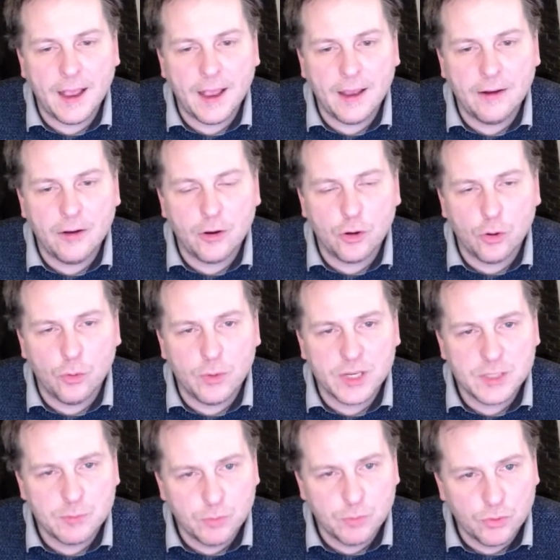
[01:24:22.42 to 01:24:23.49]
Not
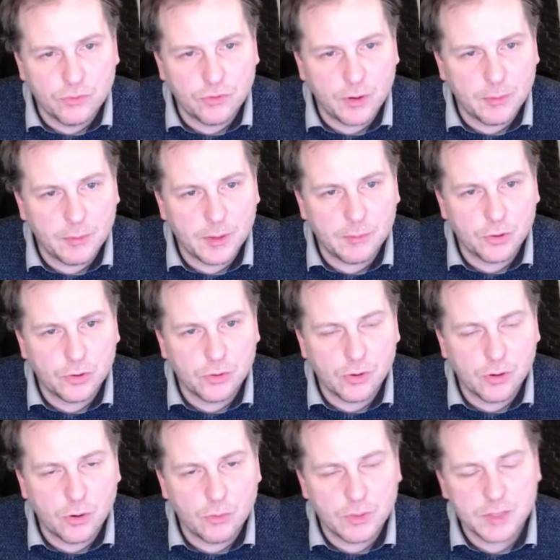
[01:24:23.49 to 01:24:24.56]
always boot from it, but you
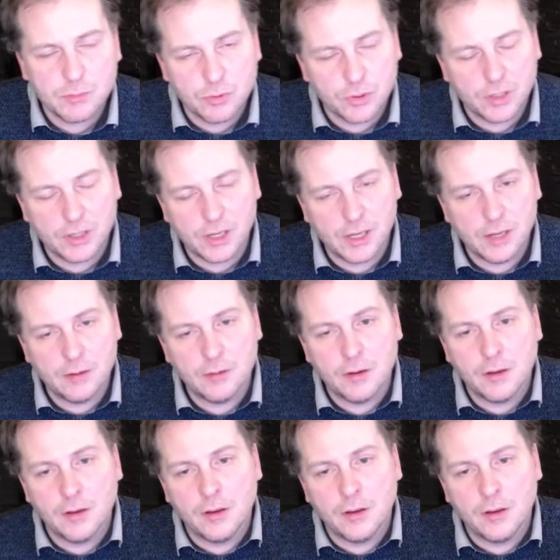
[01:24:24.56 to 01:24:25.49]
can always put it in.